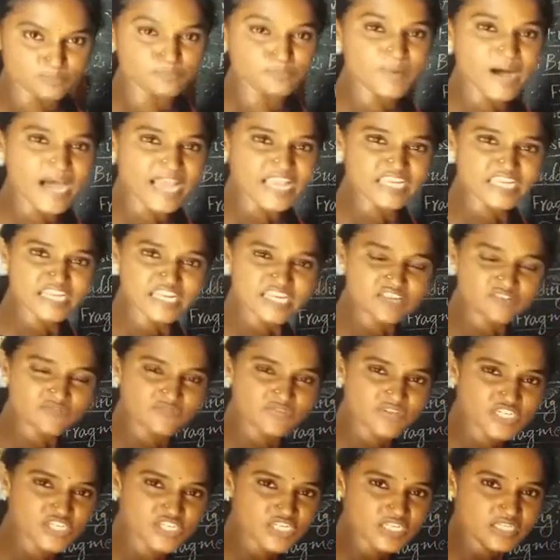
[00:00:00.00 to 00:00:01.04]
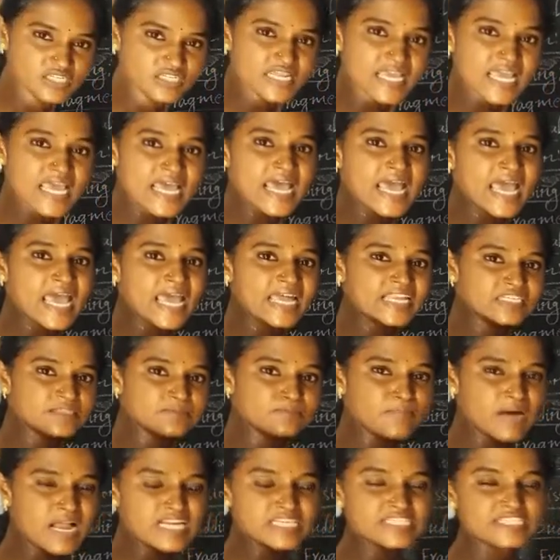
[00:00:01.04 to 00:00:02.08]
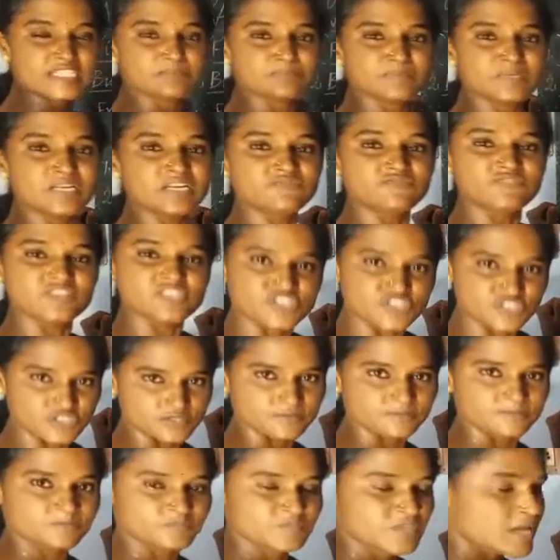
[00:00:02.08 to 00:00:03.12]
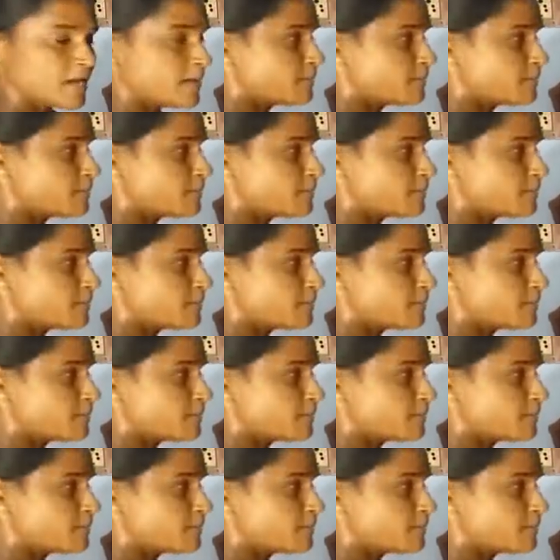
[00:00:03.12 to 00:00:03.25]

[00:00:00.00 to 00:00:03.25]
binary fission and multiple fission.